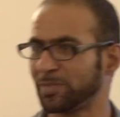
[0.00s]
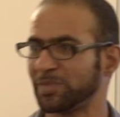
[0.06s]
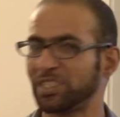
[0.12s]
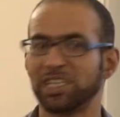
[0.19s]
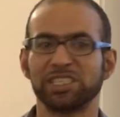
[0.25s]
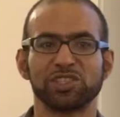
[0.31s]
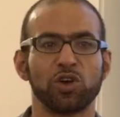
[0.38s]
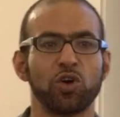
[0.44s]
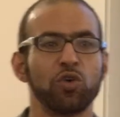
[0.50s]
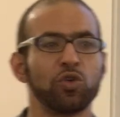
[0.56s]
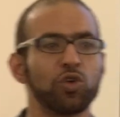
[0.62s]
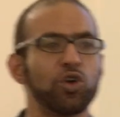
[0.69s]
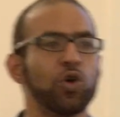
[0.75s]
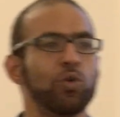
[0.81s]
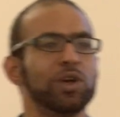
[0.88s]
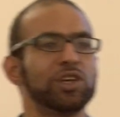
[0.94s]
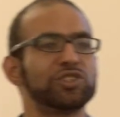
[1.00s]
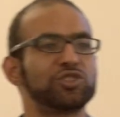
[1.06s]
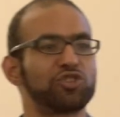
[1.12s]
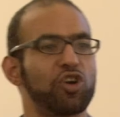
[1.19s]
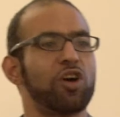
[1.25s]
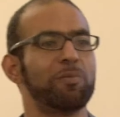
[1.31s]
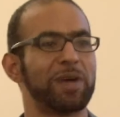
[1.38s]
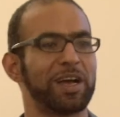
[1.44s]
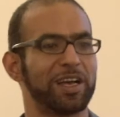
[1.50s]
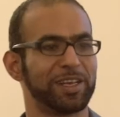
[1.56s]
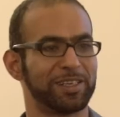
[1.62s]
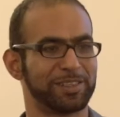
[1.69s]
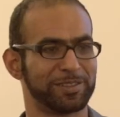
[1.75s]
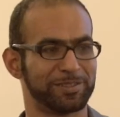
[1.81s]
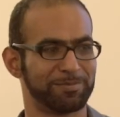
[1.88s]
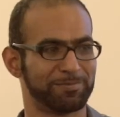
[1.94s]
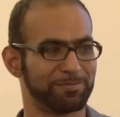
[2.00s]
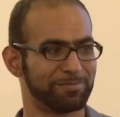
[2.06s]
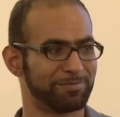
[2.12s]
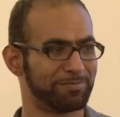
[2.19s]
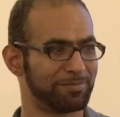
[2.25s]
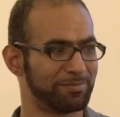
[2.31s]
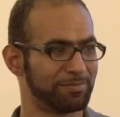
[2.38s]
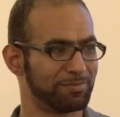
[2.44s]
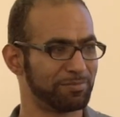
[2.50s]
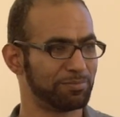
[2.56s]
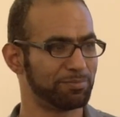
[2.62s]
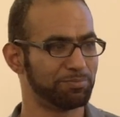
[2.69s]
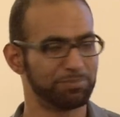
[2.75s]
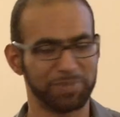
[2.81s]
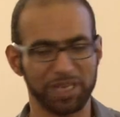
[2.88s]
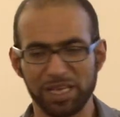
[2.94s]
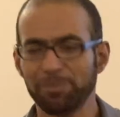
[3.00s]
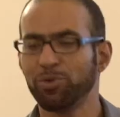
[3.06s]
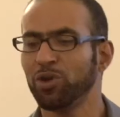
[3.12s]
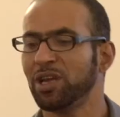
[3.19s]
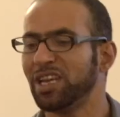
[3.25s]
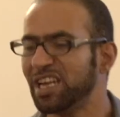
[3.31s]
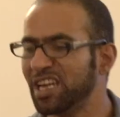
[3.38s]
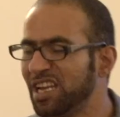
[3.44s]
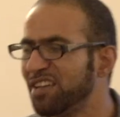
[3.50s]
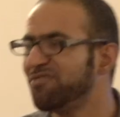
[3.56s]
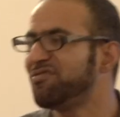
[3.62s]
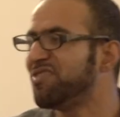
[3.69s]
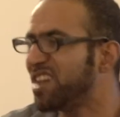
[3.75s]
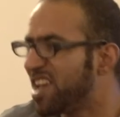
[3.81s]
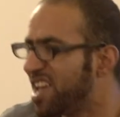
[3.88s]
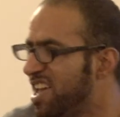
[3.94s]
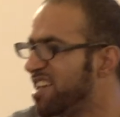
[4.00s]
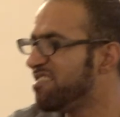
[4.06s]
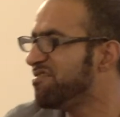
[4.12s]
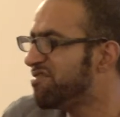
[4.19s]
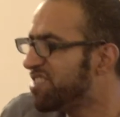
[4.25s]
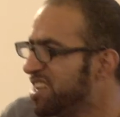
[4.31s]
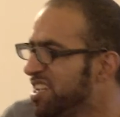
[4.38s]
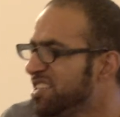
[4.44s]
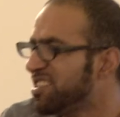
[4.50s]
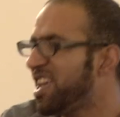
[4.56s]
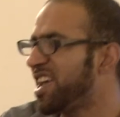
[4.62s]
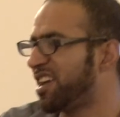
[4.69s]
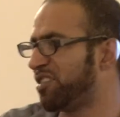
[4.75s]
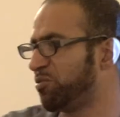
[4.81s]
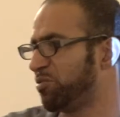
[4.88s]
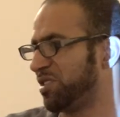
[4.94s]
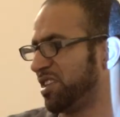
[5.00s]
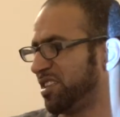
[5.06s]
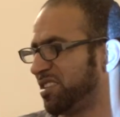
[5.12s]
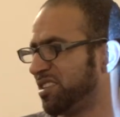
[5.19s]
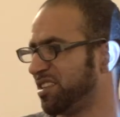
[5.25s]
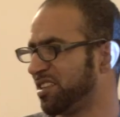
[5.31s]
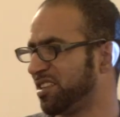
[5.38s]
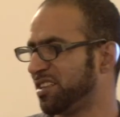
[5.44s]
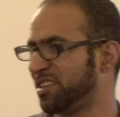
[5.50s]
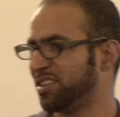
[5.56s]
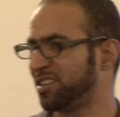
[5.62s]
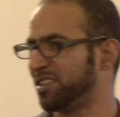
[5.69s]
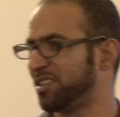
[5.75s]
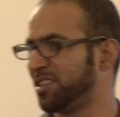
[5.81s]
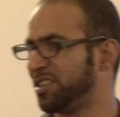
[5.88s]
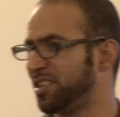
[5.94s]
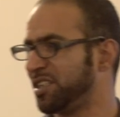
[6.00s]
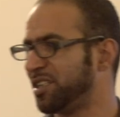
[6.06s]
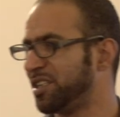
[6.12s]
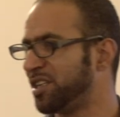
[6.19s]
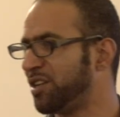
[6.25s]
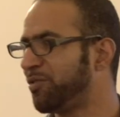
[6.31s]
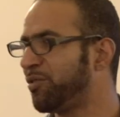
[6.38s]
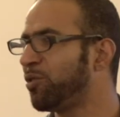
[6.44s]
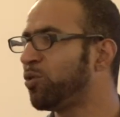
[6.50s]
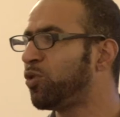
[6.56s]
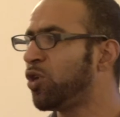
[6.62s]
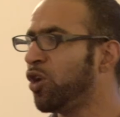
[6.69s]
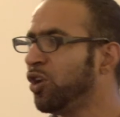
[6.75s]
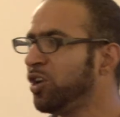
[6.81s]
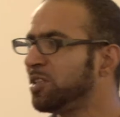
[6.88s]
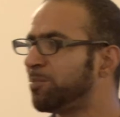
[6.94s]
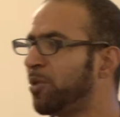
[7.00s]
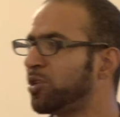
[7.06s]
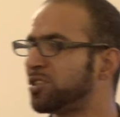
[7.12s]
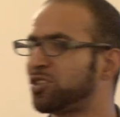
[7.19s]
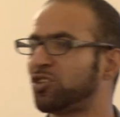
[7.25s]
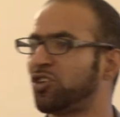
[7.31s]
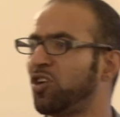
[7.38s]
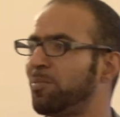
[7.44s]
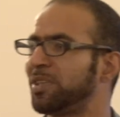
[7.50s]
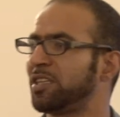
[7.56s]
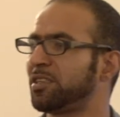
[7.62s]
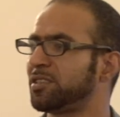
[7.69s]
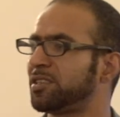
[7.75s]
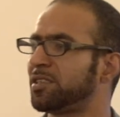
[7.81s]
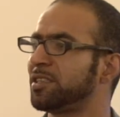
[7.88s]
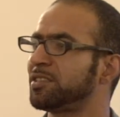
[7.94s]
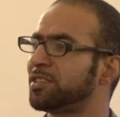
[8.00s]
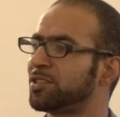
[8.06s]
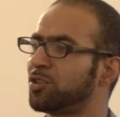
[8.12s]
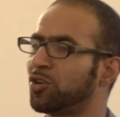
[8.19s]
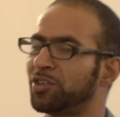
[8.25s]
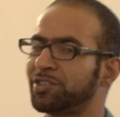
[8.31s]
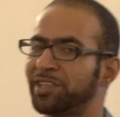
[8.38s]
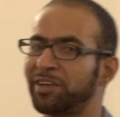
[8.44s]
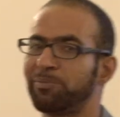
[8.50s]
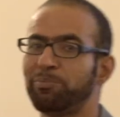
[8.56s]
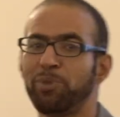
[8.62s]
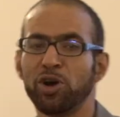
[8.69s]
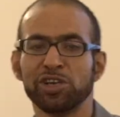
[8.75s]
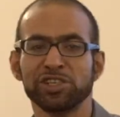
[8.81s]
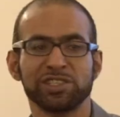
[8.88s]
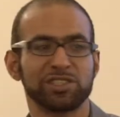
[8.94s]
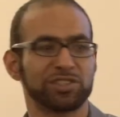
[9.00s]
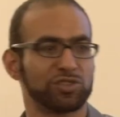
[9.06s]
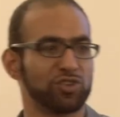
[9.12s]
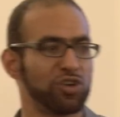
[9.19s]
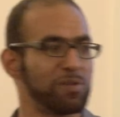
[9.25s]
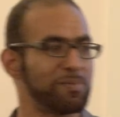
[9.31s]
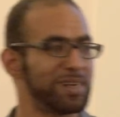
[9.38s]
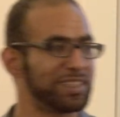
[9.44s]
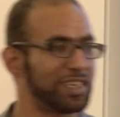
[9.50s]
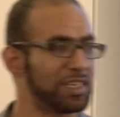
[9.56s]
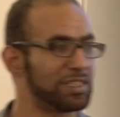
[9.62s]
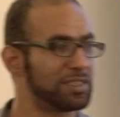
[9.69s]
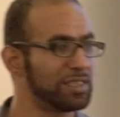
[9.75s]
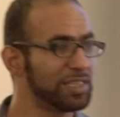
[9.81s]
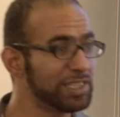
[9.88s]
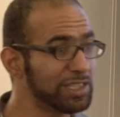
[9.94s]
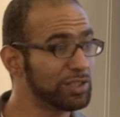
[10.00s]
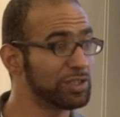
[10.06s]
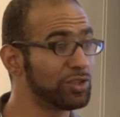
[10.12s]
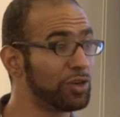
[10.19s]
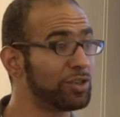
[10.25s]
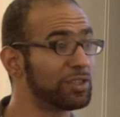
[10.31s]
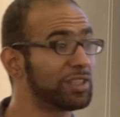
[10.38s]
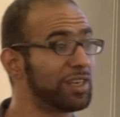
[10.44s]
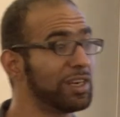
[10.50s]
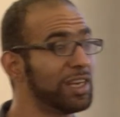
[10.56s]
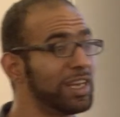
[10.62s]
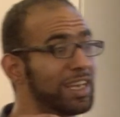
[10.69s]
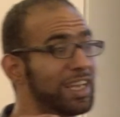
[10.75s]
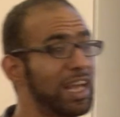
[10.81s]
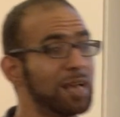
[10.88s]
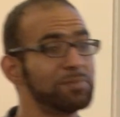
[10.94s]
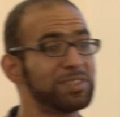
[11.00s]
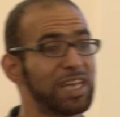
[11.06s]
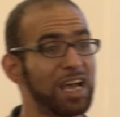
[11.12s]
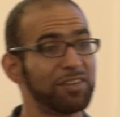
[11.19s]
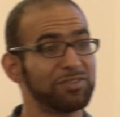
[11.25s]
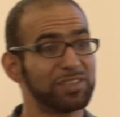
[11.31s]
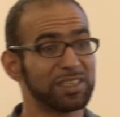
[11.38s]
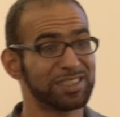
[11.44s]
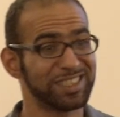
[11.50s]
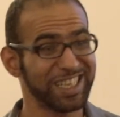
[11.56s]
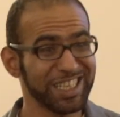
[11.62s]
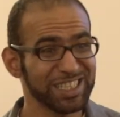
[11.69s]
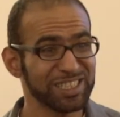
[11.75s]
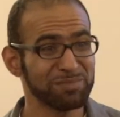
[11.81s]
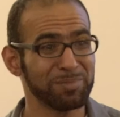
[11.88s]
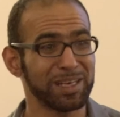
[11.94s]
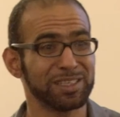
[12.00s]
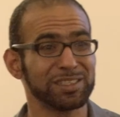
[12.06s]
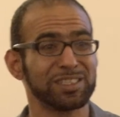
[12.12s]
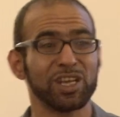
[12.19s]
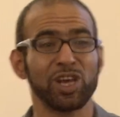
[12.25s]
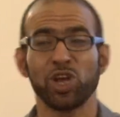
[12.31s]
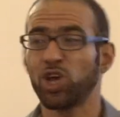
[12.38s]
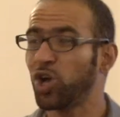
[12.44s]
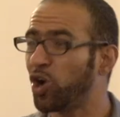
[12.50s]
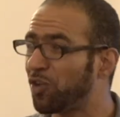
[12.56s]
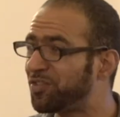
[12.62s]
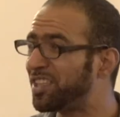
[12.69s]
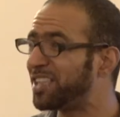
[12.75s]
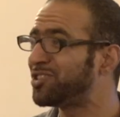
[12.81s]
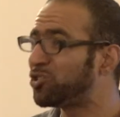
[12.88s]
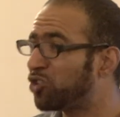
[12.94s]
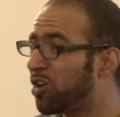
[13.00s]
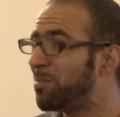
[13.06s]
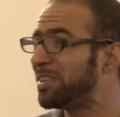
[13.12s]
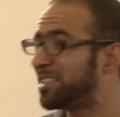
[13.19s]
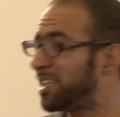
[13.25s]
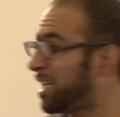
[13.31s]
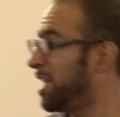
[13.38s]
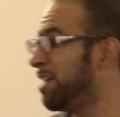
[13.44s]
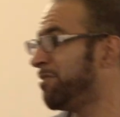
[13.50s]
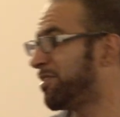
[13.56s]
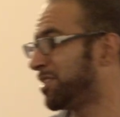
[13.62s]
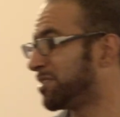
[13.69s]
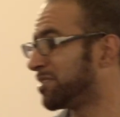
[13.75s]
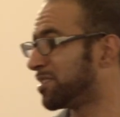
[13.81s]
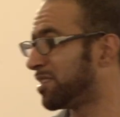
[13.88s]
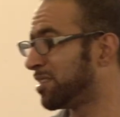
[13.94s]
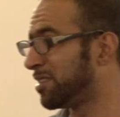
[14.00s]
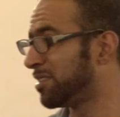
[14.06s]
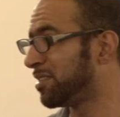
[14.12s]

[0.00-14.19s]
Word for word: There is ongoing trauma. People live every day with it. If you call it post-traumatic stress disorder, post-traumatic stress disorder comes after six months of the traumatic event.